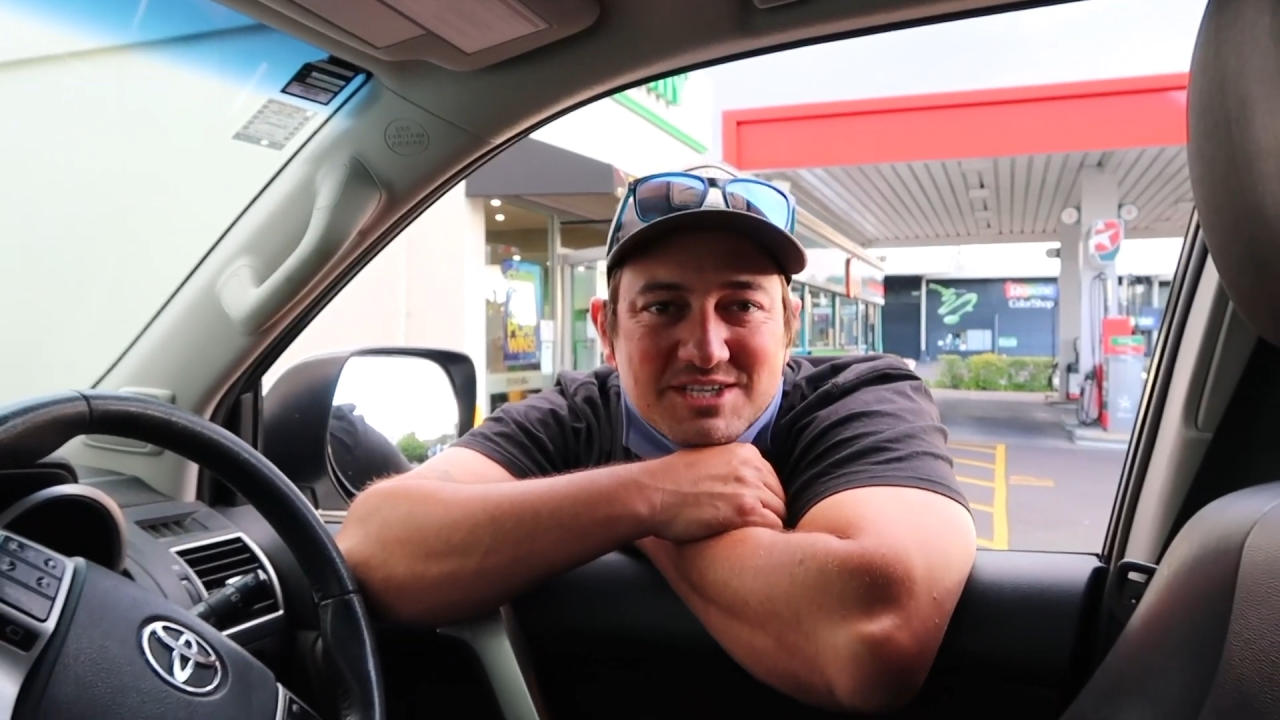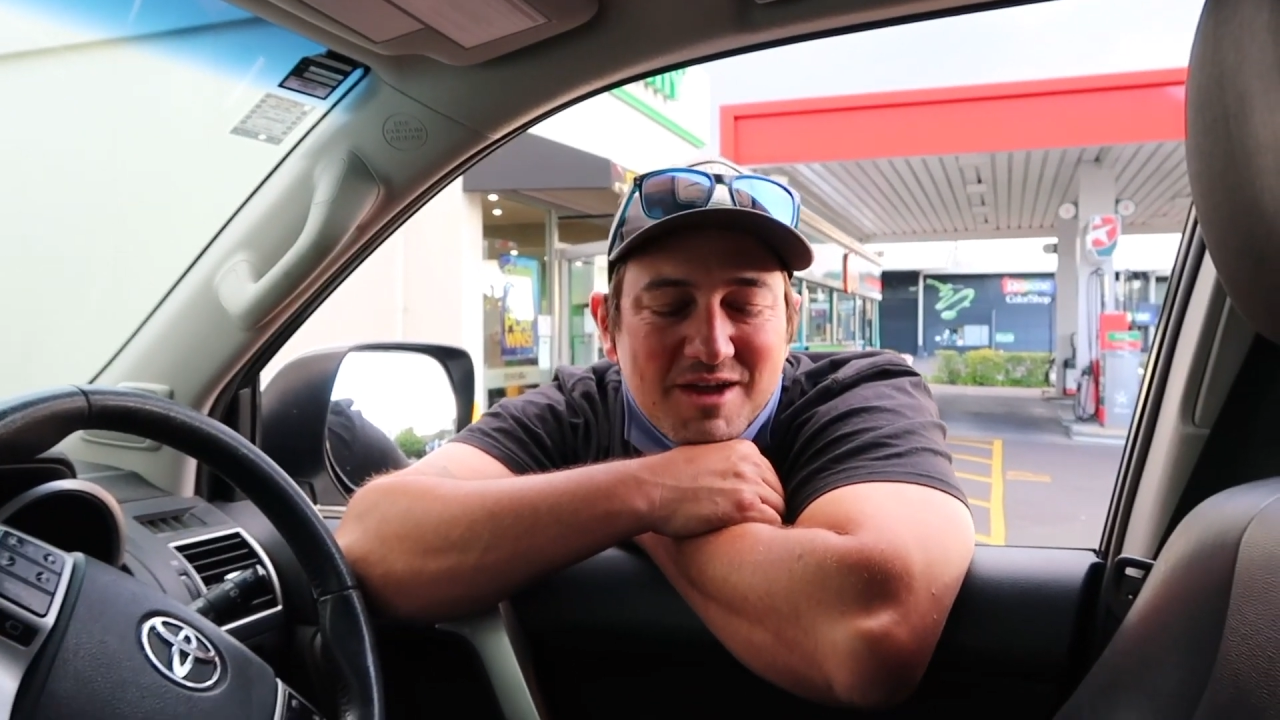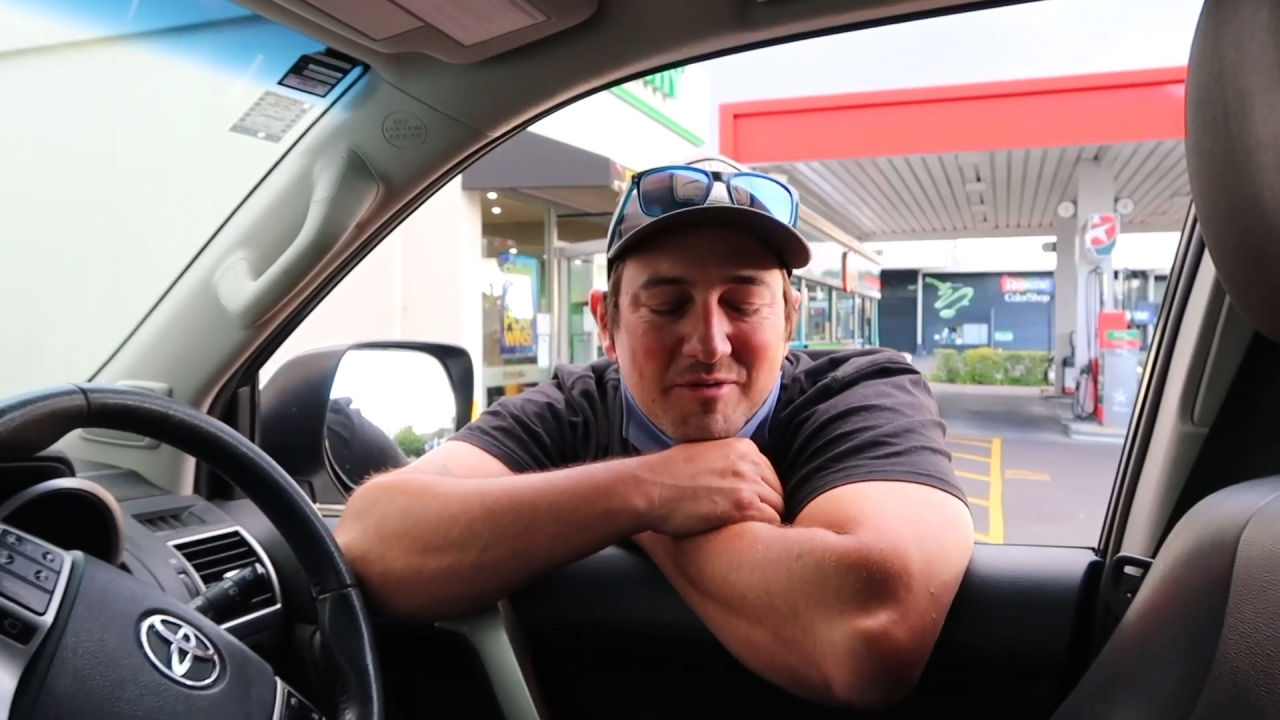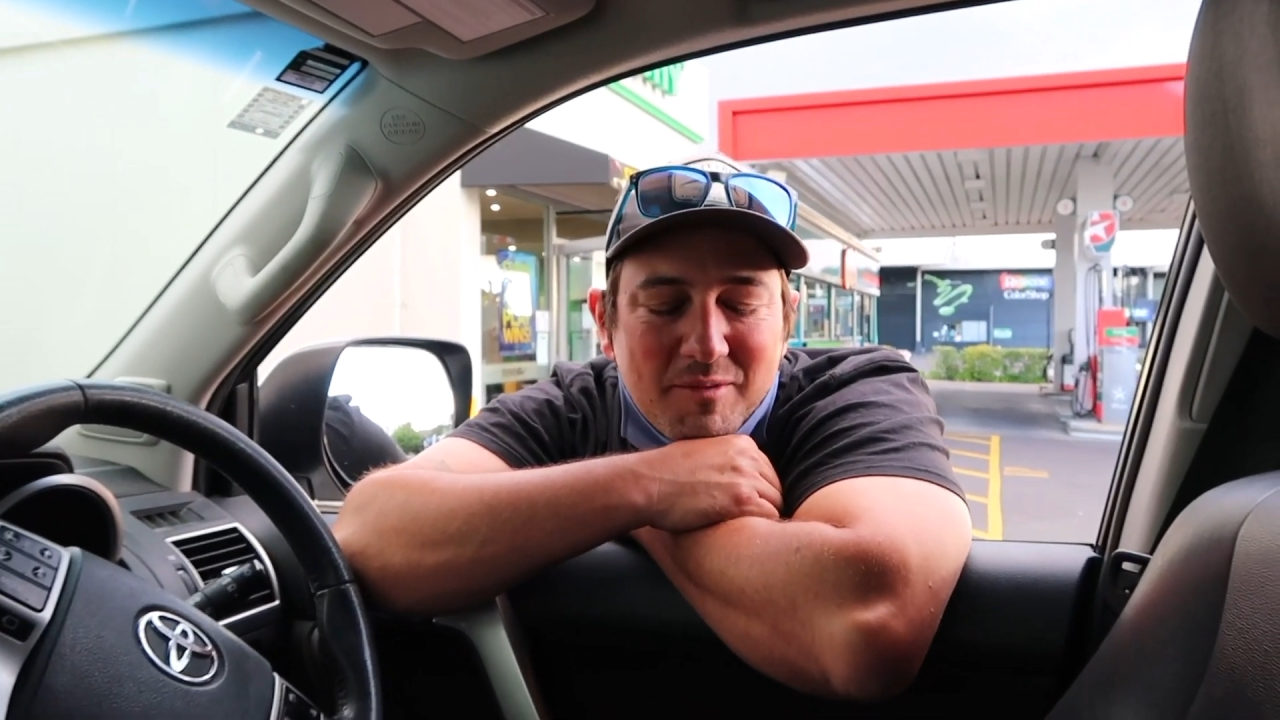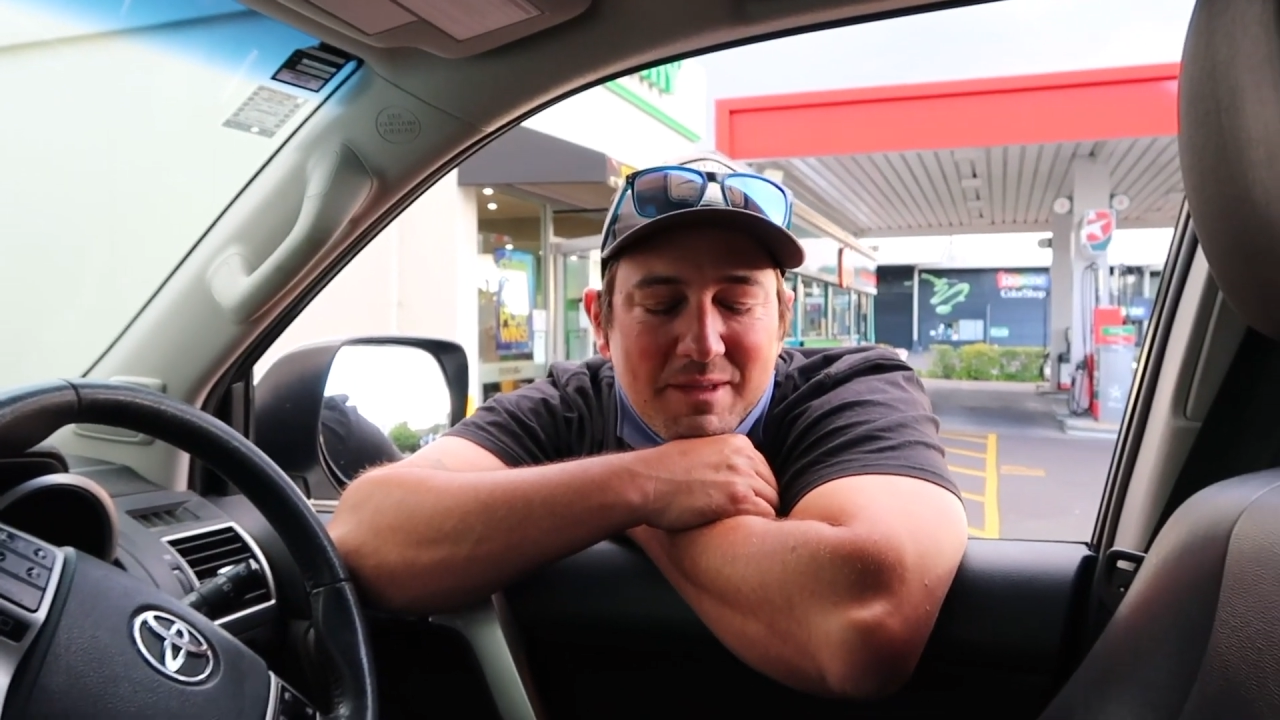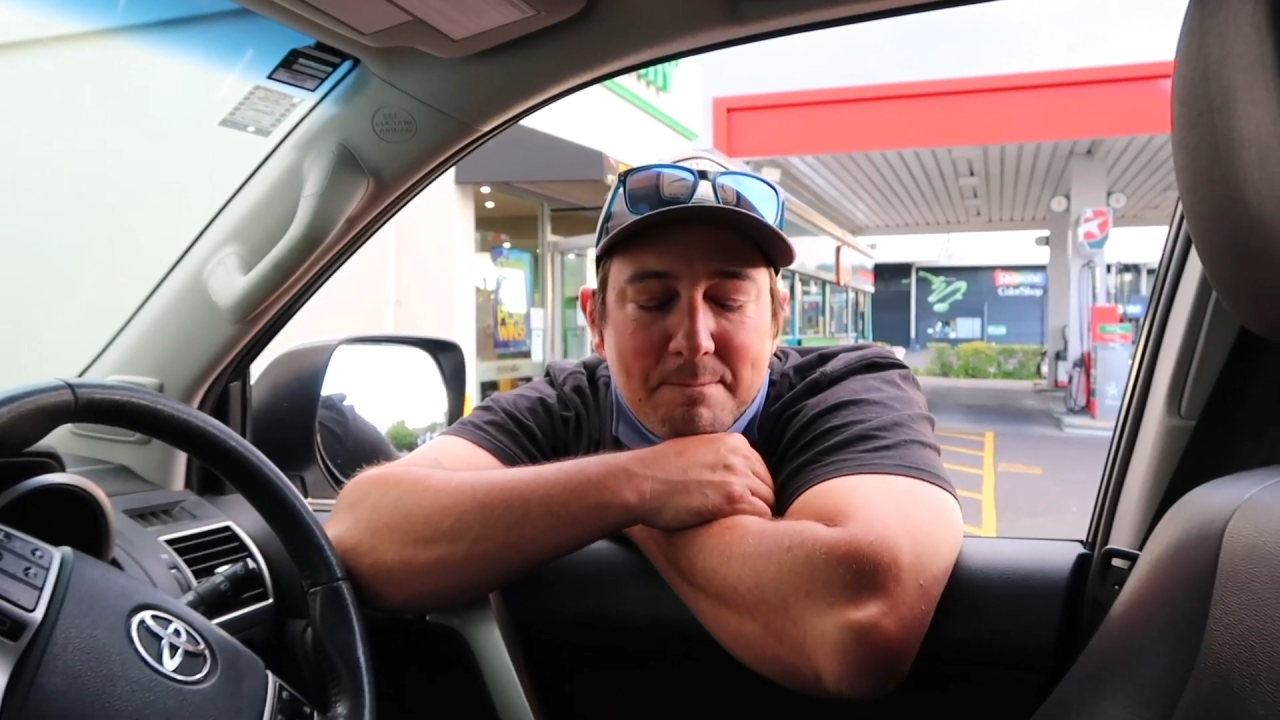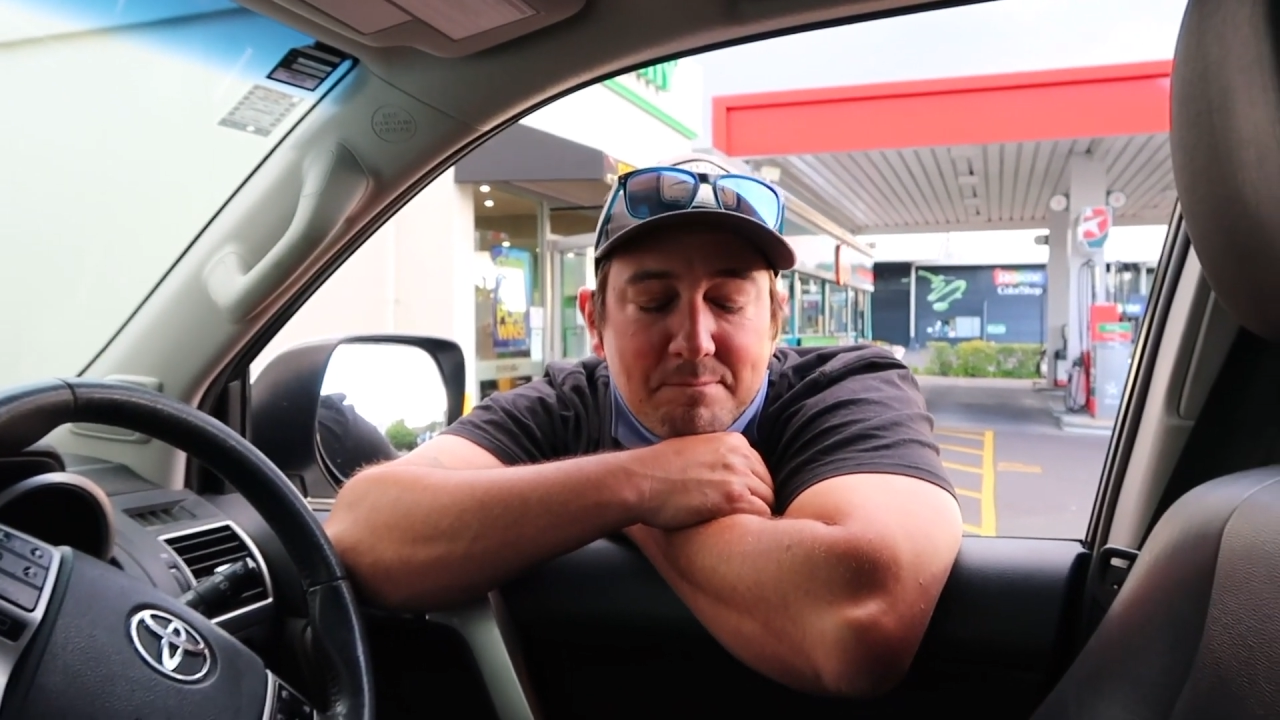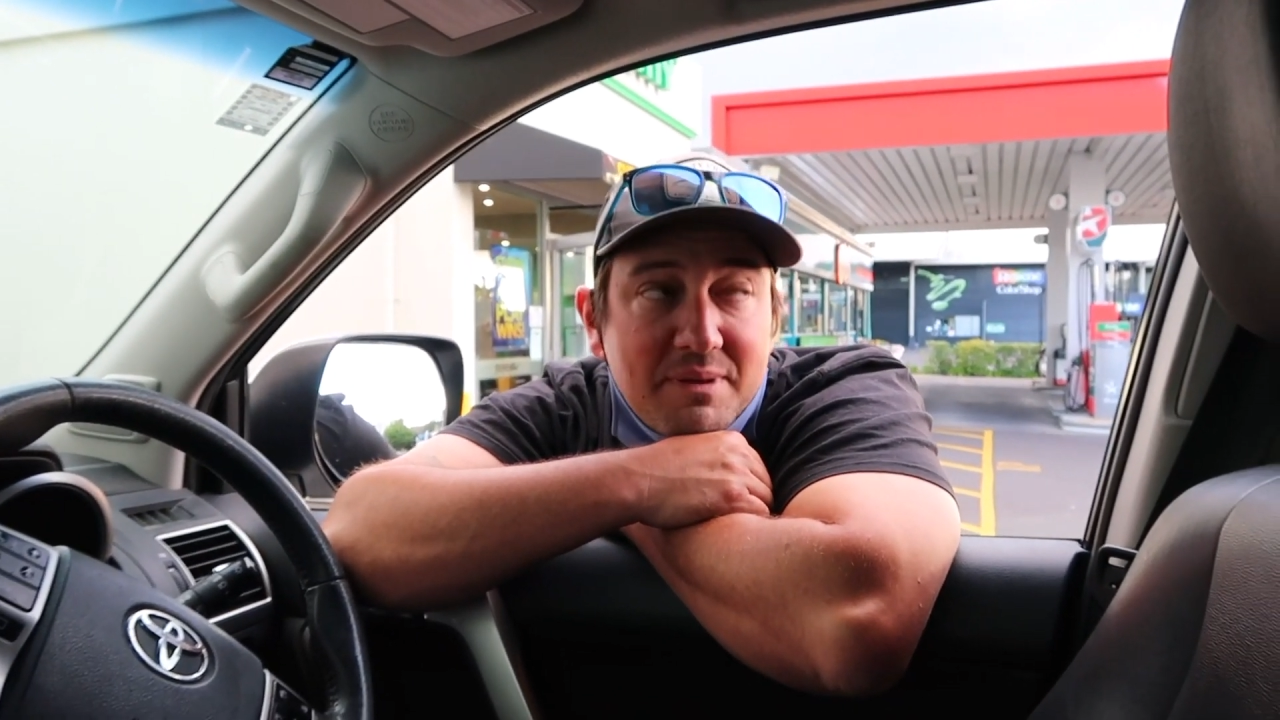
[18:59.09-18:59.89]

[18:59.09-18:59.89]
time and I'll be